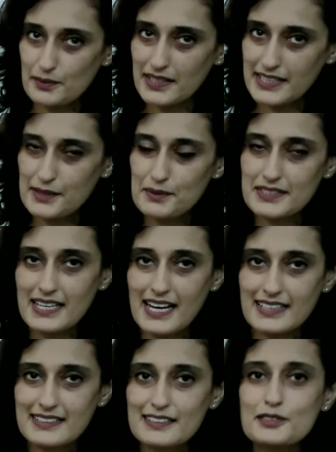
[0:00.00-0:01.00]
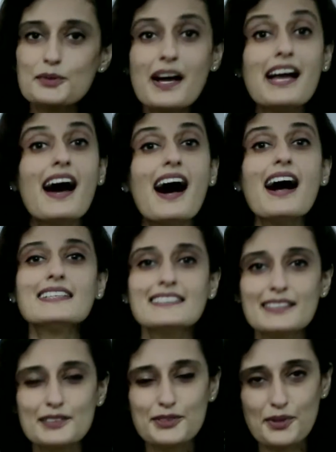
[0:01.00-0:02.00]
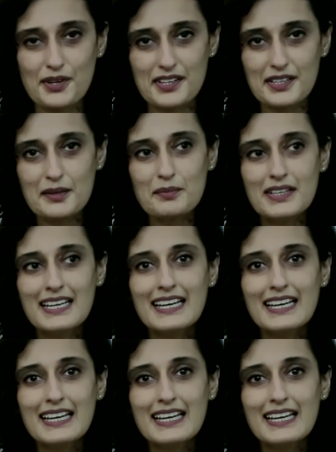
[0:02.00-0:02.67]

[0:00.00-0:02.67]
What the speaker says: where he was an actor. So I asked Saurabh,